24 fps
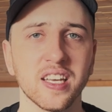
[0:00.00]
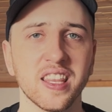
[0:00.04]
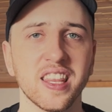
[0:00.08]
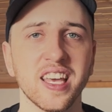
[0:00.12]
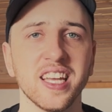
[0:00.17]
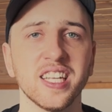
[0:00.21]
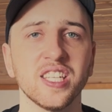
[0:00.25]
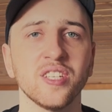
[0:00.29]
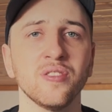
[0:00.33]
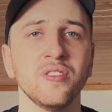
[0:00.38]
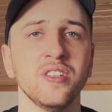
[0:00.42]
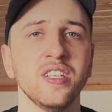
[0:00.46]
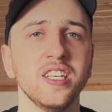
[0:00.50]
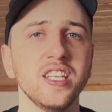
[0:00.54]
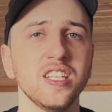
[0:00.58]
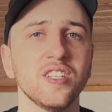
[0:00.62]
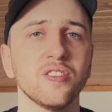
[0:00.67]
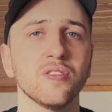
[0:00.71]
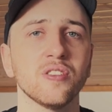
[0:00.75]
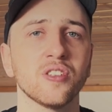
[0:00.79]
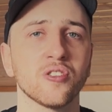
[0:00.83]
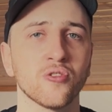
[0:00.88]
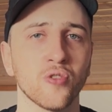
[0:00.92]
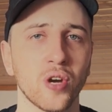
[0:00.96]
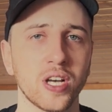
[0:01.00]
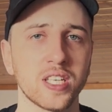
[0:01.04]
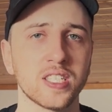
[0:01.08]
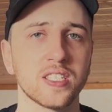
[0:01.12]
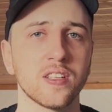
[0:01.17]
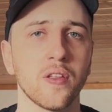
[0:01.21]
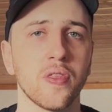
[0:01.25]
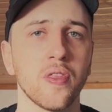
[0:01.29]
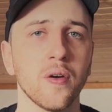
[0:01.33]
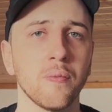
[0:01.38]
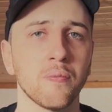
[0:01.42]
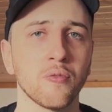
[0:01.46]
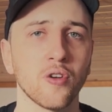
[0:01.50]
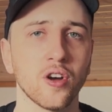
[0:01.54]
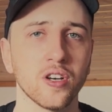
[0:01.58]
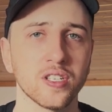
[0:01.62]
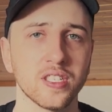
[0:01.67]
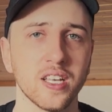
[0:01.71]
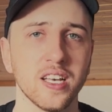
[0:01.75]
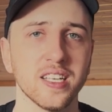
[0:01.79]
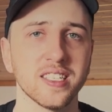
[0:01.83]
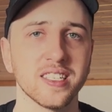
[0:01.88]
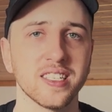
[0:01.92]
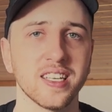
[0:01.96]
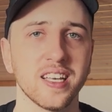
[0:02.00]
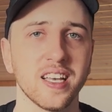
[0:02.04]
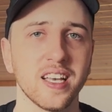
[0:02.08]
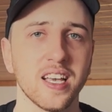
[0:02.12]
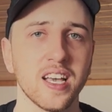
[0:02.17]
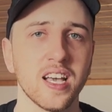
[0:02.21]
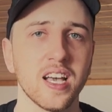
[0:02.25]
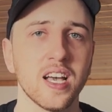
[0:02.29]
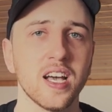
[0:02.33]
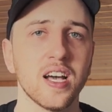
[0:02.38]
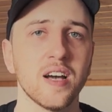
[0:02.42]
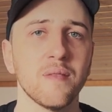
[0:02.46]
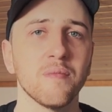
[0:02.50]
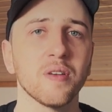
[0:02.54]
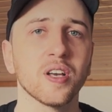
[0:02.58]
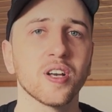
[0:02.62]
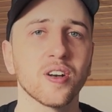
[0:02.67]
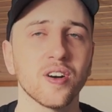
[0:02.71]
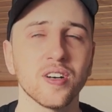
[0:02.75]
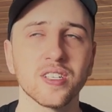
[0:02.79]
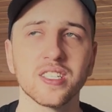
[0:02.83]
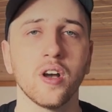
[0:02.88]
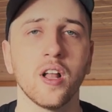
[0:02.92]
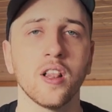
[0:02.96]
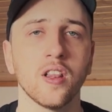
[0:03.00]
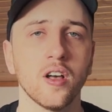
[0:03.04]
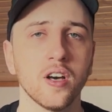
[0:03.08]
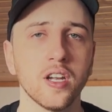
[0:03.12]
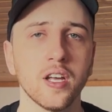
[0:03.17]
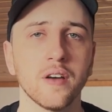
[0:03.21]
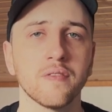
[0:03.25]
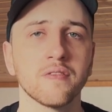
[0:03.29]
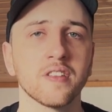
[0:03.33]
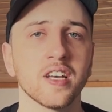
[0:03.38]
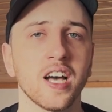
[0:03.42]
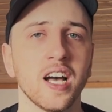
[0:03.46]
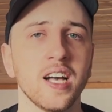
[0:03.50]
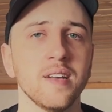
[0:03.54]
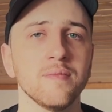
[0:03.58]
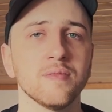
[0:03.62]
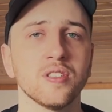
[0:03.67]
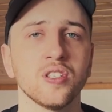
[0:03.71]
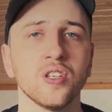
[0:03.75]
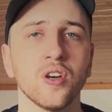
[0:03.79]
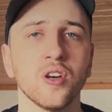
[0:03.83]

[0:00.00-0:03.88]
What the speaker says: that you need to trust the process, because a lot of times